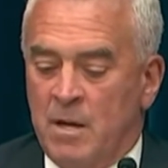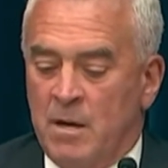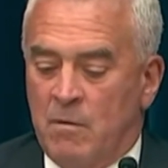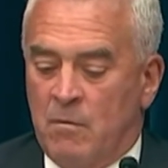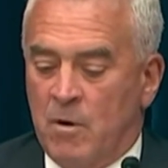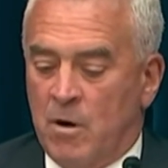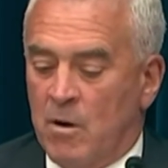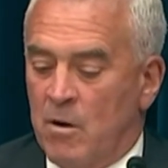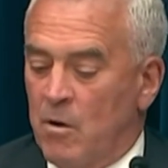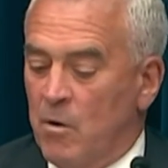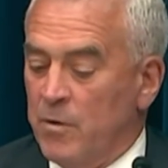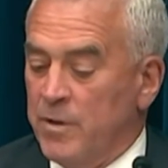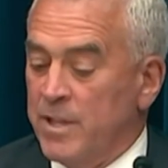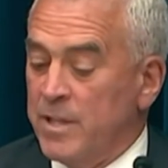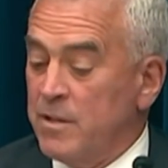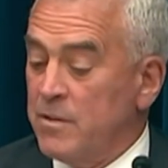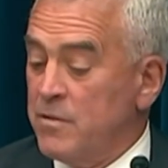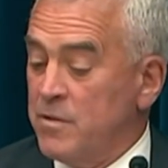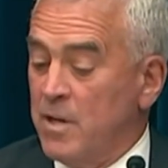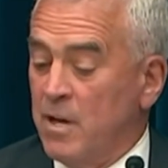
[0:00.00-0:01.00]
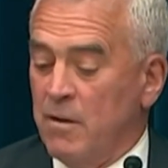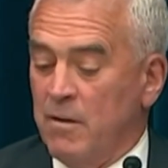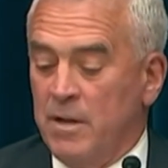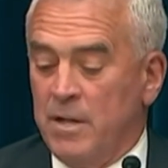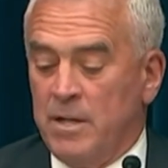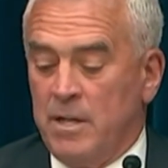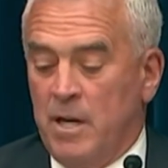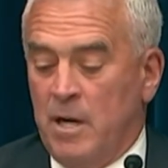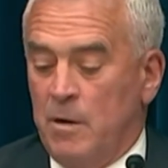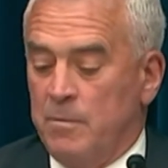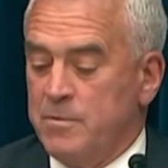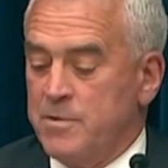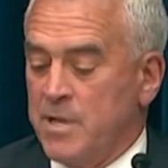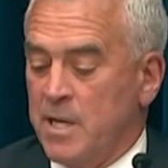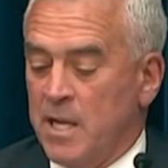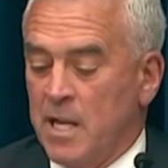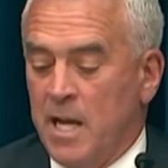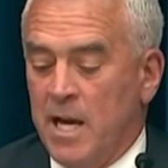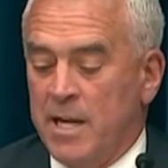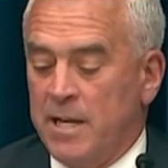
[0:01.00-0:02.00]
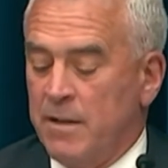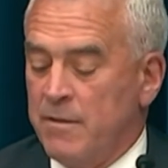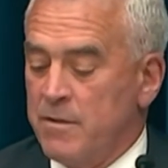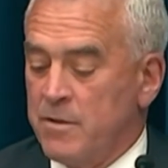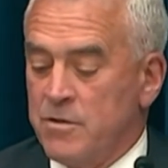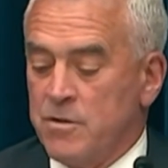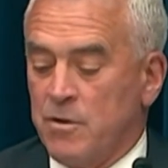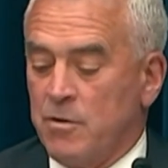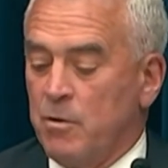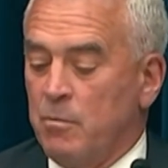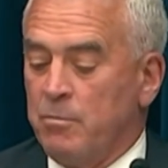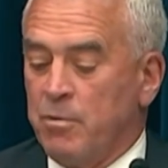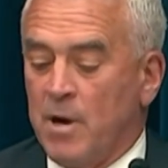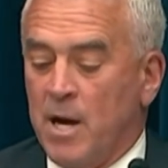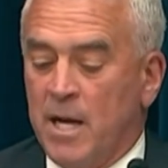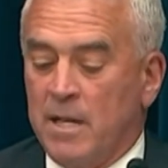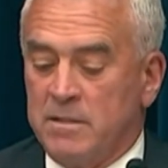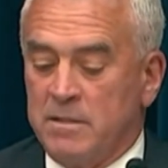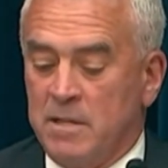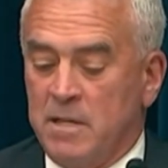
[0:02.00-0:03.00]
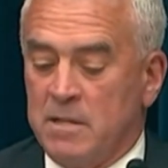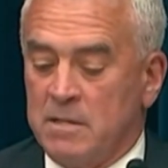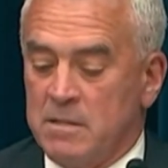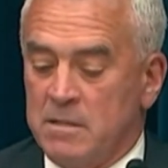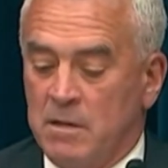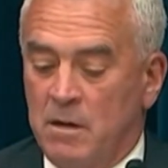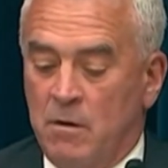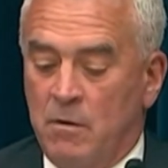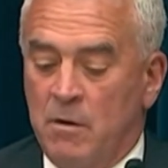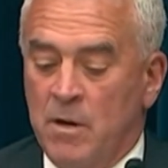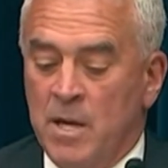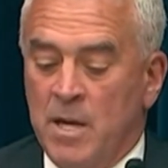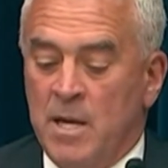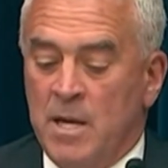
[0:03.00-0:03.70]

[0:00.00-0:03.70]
We're holding this hearing to help shed light on the journal process so